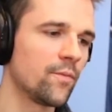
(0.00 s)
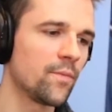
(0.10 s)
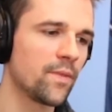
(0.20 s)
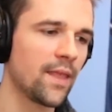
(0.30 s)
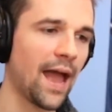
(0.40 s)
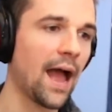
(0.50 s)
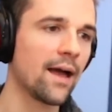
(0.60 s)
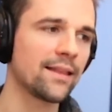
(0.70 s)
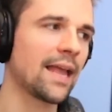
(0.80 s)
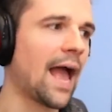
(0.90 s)

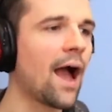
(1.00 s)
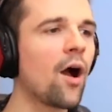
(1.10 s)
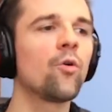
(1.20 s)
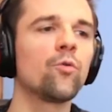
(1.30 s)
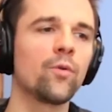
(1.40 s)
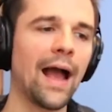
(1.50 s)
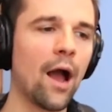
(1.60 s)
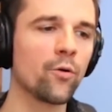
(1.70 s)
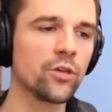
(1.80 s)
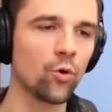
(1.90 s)

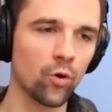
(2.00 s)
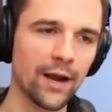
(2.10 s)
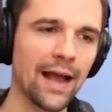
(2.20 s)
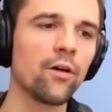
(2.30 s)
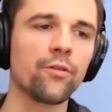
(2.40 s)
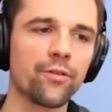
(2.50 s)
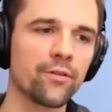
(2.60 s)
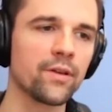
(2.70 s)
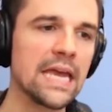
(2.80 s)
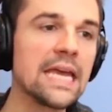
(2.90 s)
how your health
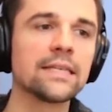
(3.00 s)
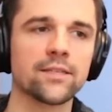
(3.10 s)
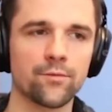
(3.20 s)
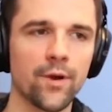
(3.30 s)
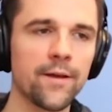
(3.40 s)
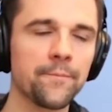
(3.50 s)
is, right?